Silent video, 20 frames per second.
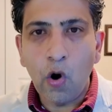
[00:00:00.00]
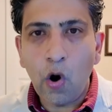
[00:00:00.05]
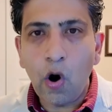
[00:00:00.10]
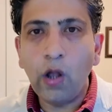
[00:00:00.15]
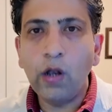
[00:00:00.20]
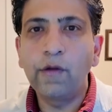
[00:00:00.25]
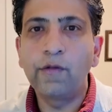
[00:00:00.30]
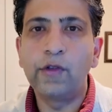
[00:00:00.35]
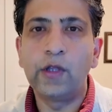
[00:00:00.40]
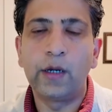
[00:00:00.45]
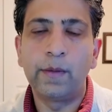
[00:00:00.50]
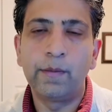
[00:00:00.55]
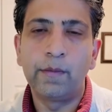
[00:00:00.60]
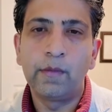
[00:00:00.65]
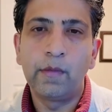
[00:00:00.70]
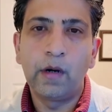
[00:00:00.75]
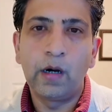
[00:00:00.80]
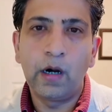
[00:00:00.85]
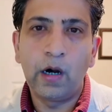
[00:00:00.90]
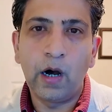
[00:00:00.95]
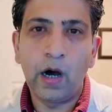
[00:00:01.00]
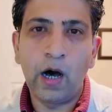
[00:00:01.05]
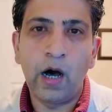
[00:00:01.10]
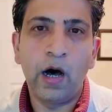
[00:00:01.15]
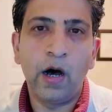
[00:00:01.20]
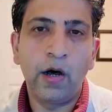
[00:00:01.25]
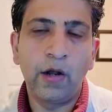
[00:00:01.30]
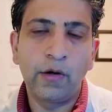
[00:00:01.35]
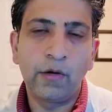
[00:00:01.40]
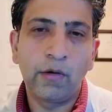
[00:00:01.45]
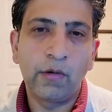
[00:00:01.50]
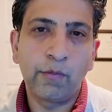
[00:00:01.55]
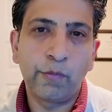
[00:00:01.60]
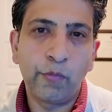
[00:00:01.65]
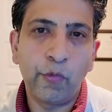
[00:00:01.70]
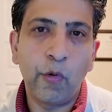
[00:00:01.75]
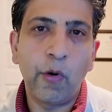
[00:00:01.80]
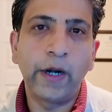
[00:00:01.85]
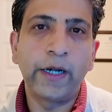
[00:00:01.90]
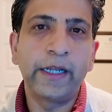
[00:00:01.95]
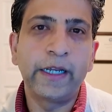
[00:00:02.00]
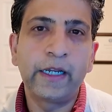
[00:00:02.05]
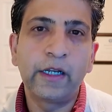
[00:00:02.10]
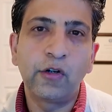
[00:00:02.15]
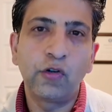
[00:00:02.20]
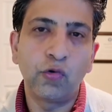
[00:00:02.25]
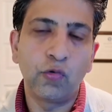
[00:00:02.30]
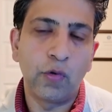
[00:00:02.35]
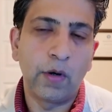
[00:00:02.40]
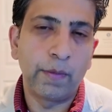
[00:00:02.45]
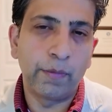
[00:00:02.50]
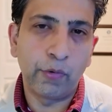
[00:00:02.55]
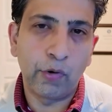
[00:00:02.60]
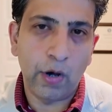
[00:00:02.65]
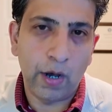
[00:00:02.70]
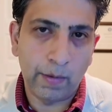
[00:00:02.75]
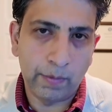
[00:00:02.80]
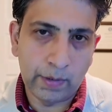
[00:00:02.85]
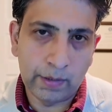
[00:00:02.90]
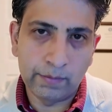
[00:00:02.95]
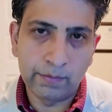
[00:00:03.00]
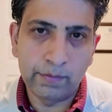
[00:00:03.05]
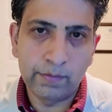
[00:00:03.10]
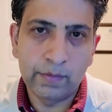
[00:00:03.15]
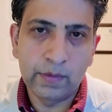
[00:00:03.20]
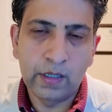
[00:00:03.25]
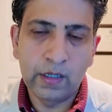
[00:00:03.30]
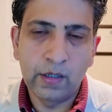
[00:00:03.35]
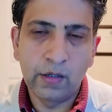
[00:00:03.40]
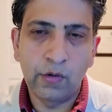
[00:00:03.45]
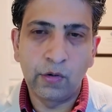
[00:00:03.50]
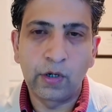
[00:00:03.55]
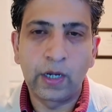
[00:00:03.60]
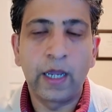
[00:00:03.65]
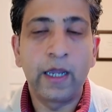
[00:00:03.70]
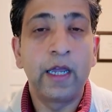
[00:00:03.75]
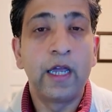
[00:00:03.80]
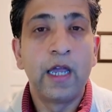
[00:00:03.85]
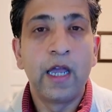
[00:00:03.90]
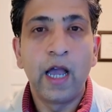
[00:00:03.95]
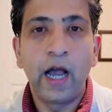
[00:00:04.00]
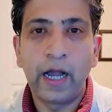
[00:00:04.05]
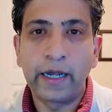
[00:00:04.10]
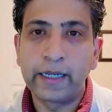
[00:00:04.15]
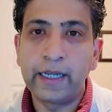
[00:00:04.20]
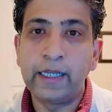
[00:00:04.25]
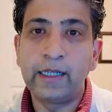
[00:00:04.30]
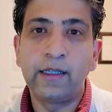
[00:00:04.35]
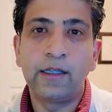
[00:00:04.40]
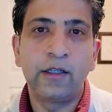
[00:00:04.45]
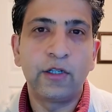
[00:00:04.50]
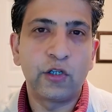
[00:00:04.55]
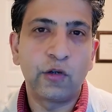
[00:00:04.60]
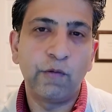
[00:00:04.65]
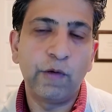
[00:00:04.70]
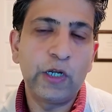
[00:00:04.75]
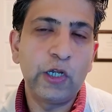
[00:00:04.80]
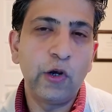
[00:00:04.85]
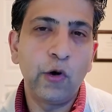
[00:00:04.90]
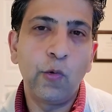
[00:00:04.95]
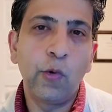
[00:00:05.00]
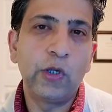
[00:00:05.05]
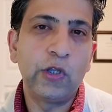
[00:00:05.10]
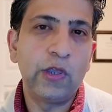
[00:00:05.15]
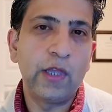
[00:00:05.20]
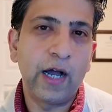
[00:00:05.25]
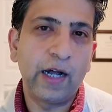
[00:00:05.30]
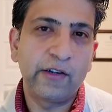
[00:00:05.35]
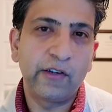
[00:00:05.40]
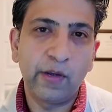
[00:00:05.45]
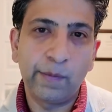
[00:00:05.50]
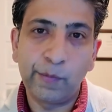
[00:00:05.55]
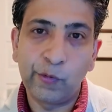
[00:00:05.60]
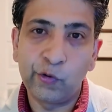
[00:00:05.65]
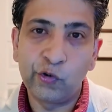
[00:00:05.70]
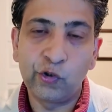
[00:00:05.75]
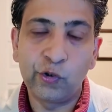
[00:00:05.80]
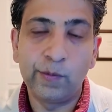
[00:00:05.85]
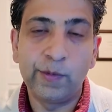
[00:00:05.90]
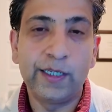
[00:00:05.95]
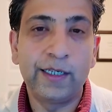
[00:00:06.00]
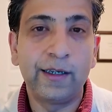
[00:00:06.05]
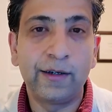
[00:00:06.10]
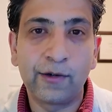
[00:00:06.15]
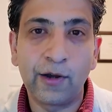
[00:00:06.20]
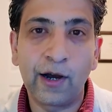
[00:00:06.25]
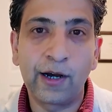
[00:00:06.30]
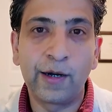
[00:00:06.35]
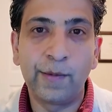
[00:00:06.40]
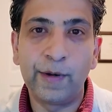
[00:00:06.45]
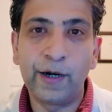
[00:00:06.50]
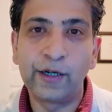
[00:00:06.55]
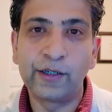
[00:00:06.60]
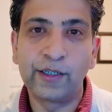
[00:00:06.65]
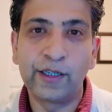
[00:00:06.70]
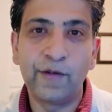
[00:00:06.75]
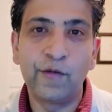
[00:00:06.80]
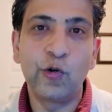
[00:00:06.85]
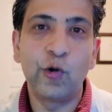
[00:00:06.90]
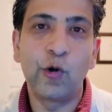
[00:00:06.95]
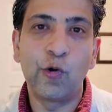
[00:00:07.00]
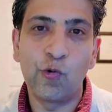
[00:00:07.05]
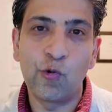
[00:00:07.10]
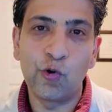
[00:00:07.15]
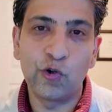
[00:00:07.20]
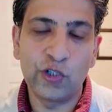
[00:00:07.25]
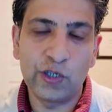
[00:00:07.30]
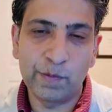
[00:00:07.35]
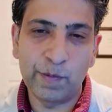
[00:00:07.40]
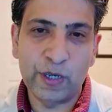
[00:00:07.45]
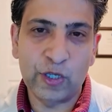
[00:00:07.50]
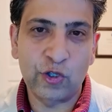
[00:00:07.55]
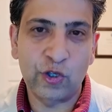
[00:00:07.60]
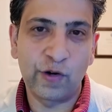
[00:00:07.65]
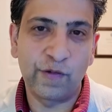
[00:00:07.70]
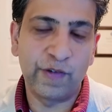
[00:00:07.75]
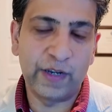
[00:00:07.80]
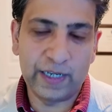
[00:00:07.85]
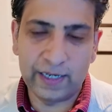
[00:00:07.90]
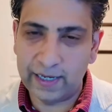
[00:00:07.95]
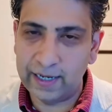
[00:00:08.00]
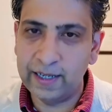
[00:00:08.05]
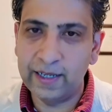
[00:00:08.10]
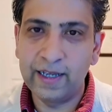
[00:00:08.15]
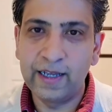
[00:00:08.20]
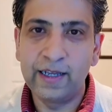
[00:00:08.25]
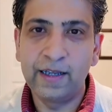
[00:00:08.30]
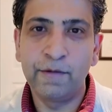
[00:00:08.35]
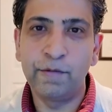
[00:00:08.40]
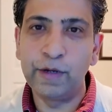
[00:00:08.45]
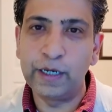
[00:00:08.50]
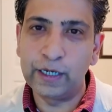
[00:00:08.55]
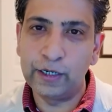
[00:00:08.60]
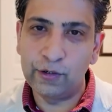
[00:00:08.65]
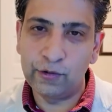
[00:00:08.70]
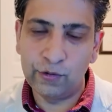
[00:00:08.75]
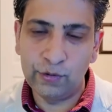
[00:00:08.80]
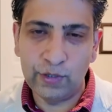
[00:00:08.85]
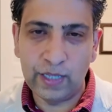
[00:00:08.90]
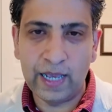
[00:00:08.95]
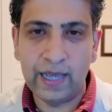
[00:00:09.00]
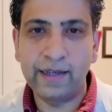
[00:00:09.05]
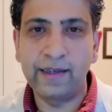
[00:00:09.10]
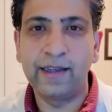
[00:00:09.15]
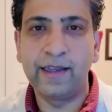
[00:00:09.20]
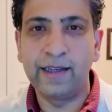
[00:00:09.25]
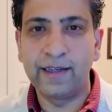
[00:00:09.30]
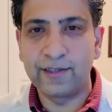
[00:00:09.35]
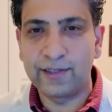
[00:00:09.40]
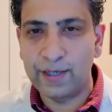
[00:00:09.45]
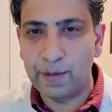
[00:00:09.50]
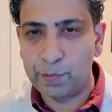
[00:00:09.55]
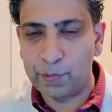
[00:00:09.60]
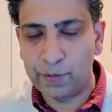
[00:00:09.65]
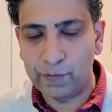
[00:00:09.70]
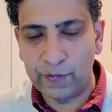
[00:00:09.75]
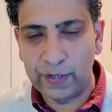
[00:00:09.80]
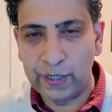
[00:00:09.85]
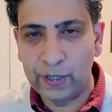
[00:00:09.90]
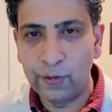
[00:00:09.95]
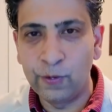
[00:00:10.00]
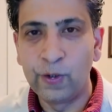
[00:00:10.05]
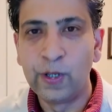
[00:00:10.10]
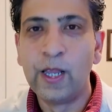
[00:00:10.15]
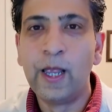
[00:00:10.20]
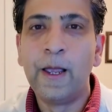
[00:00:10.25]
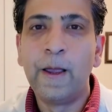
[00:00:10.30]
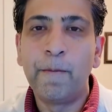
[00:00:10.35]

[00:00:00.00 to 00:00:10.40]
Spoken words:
All of them are pointing to a problem. Okay. Again, this video was not supposed to be to talk about, give you a rosy picture of India. We can do that in a separate video,